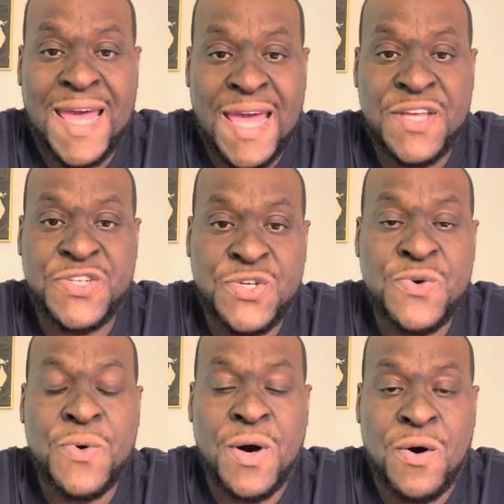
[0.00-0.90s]

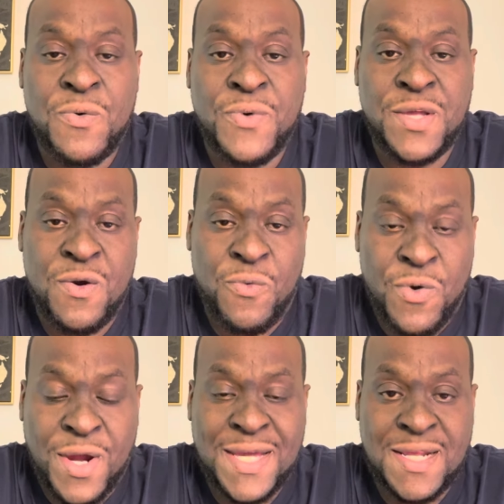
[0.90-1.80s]
H2O when you're
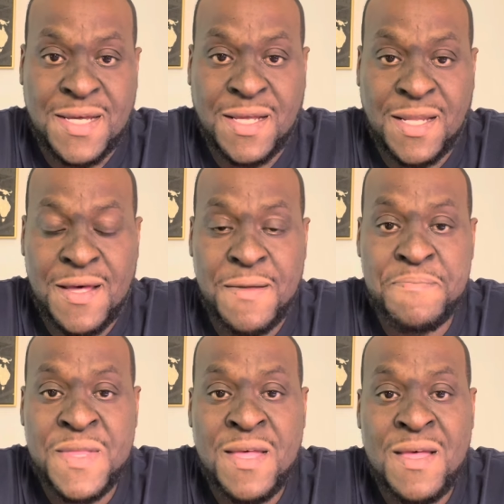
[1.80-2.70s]
working in a
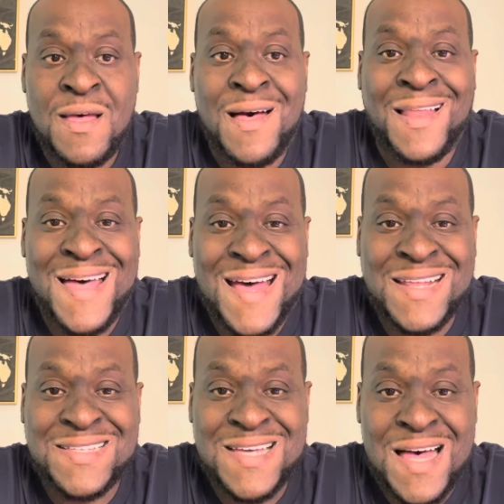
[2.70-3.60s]
club. A lot
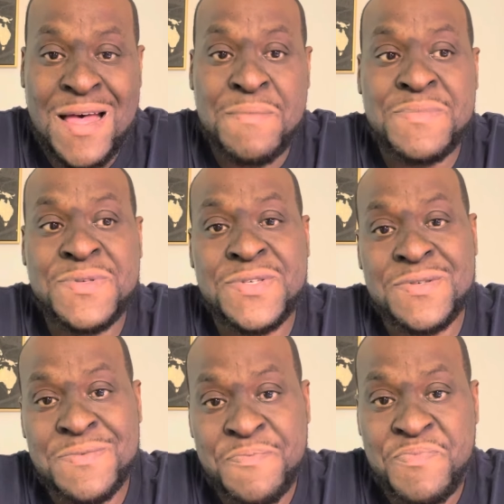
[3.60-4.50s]
of times
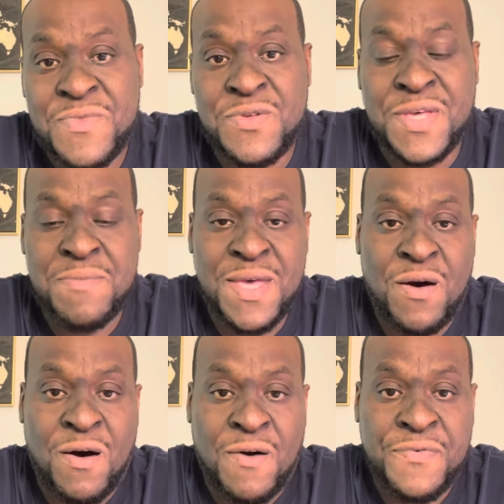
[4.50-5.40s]
you could
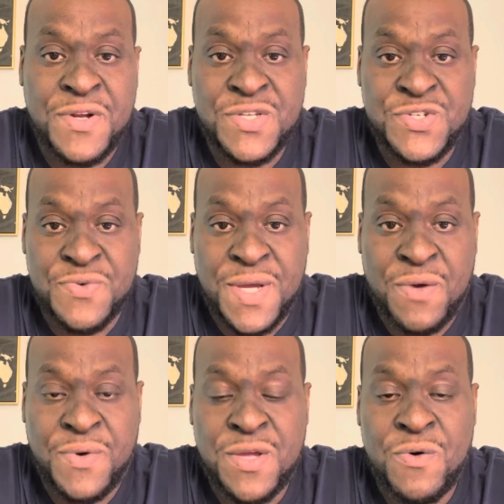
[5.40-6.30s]
be offered a
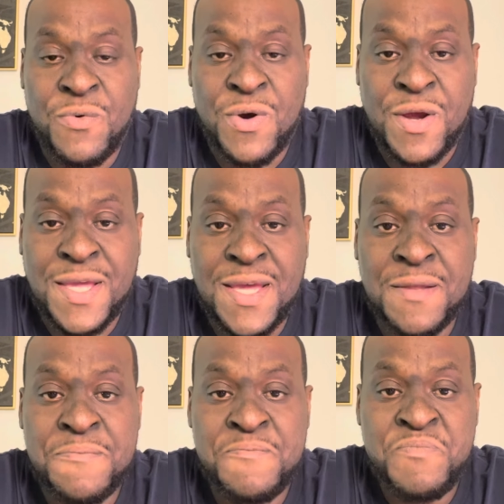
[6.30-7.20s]
drink when you're
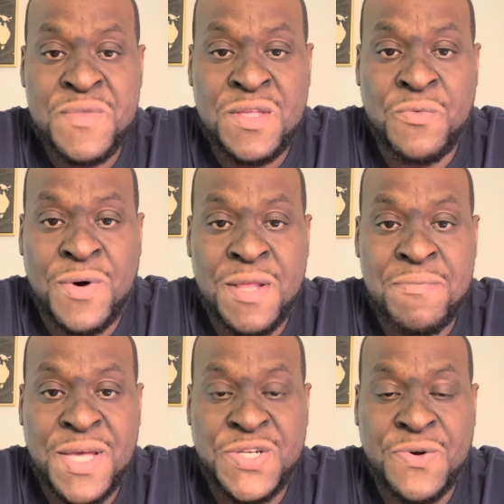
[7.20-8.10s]
working. You want to
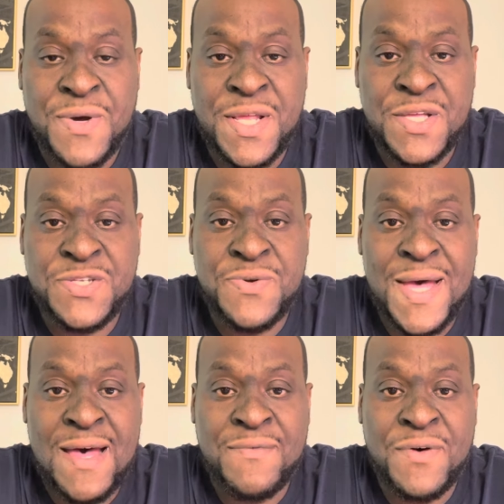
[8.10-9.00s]
make sure that you
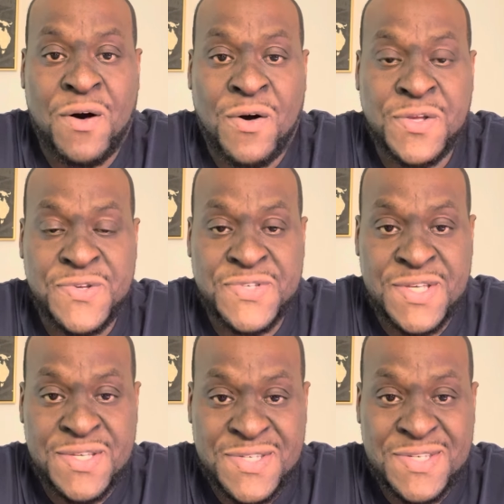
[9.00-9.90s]
have all your
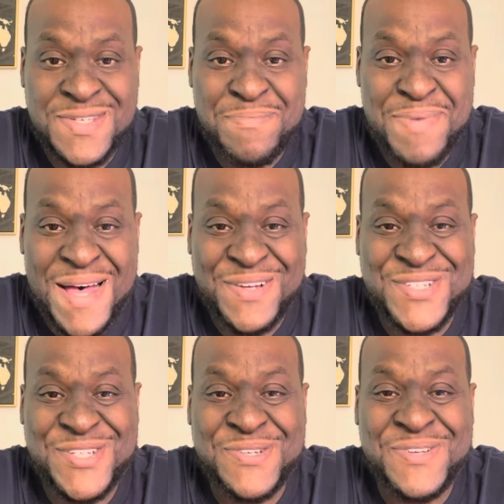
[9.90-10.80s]
senses
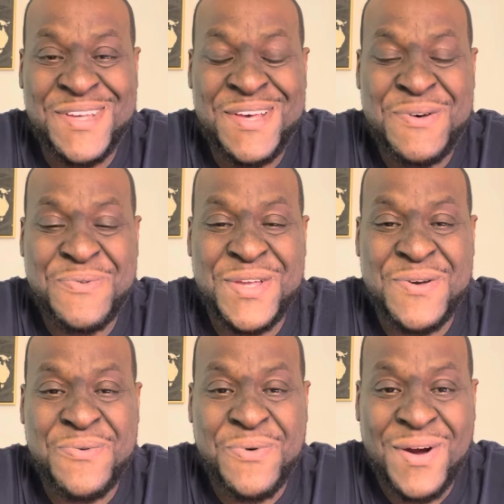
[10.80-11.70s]
about you when
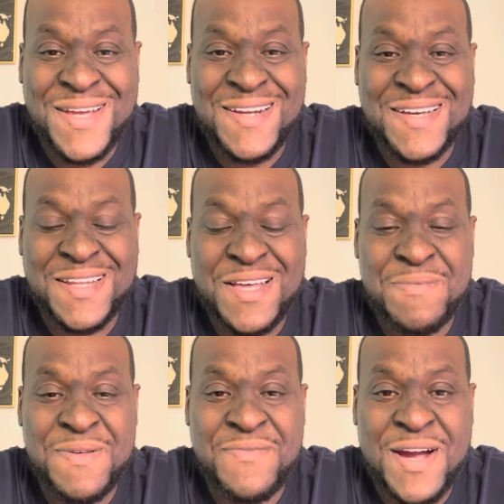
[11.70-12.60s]
you're working in a
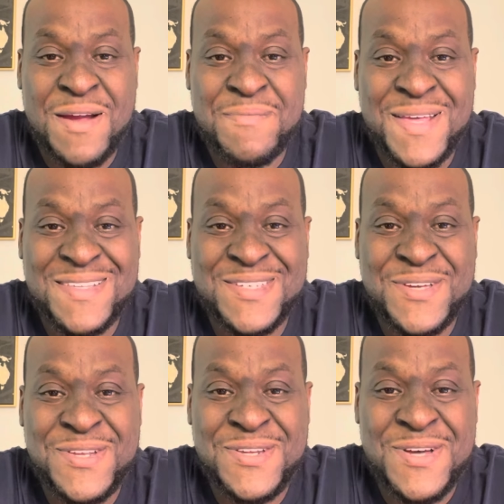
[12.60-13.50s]
club environment so
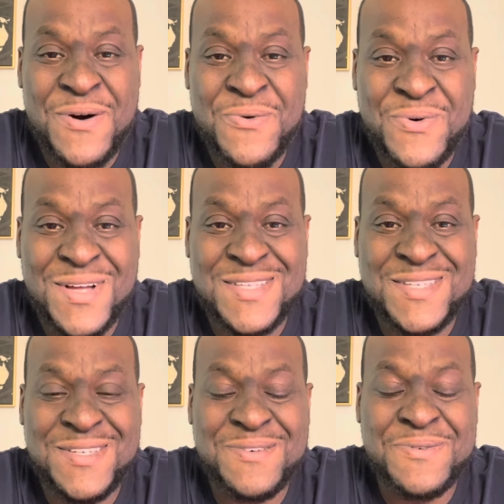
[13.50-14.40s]
you don't want
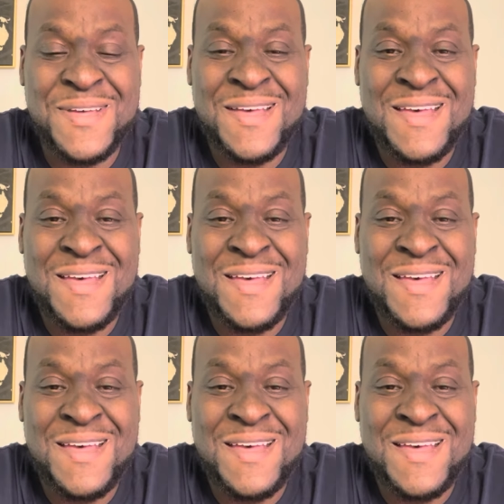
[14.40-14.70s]
to